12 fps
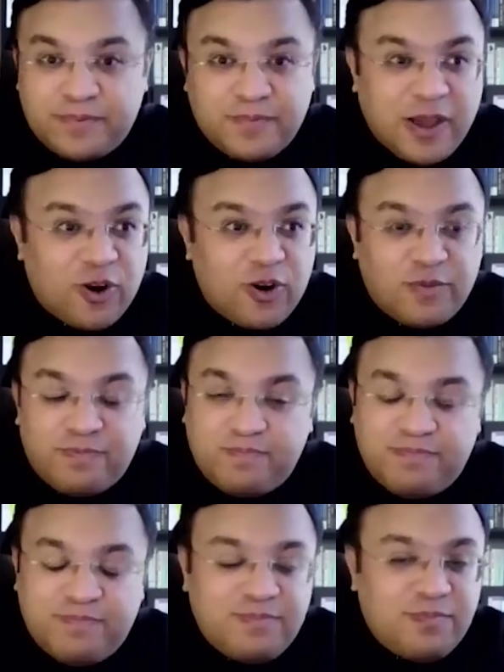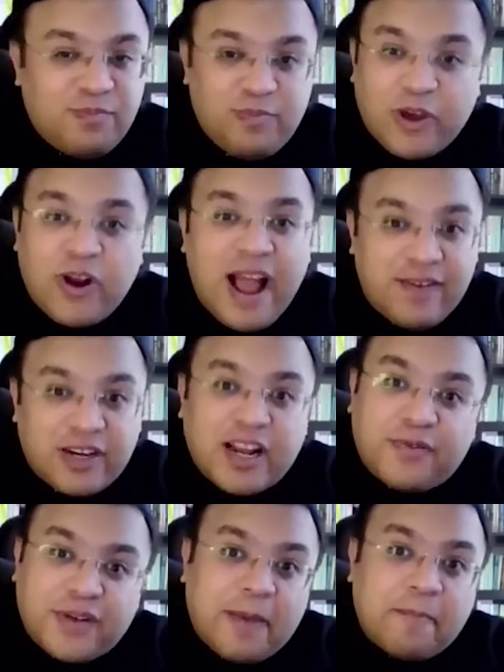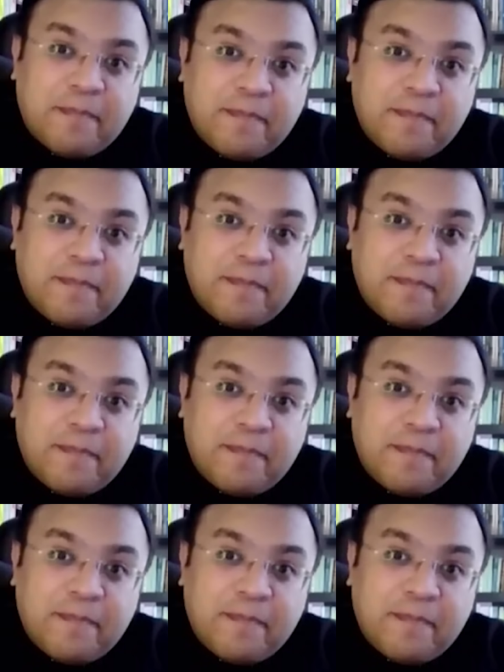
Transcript: We're going to have a tough time.